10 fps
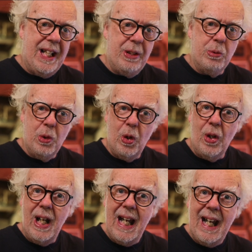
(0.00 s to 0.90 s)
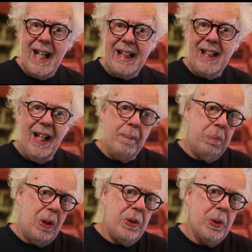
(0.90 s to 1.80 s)
a raw egg, a
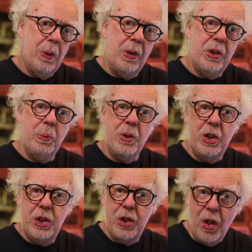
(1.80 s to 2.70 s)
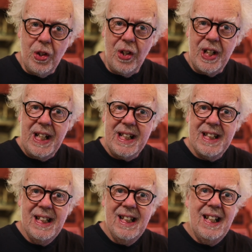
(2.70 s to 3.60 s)
blowtorch was shone on it,
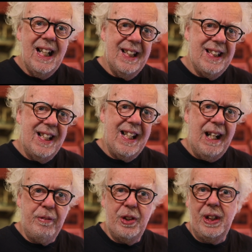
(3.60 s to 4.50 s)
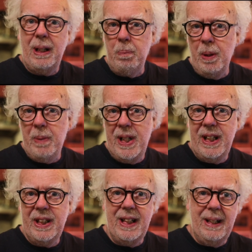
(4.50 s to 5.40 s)
and then after a couple of
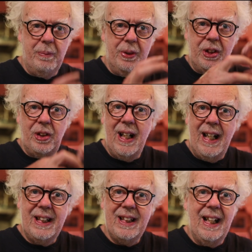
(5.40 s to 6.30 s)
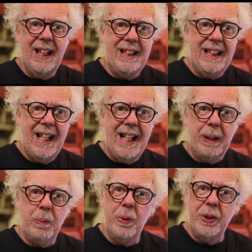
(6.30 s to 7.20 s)
minutes it was cracked and the egg
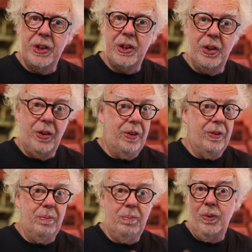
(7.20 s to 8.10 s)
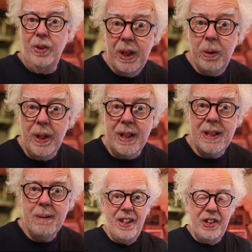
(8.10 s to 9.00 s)
was still liquid
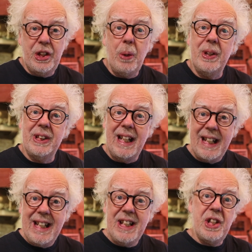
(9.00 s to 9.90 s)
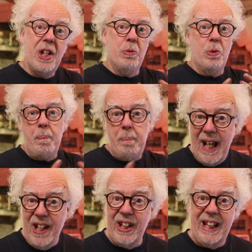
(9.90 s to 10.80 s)
so as a heat
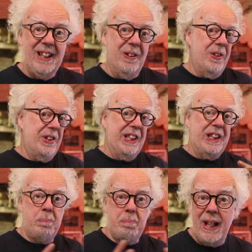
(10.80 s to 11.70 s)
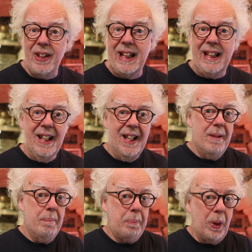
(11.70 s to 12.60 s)
repelling or dispelling
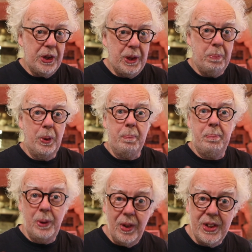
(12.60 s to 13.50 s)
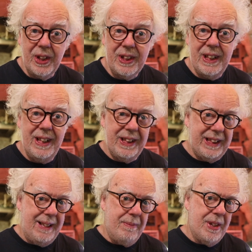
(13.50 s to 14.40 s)
possible product, it
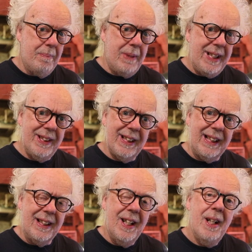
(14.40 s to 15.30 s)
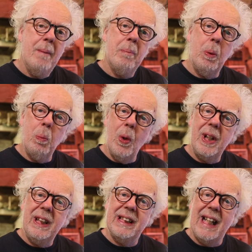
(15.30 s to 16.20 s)
seemed amazing. But what
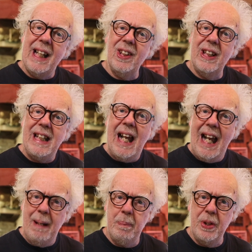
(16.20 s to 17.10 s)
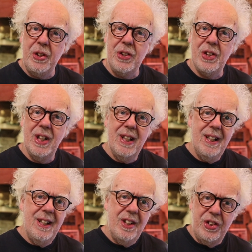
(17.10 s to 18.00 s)
exactly happened
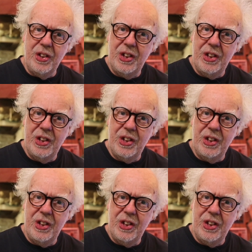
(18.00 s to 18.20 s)
to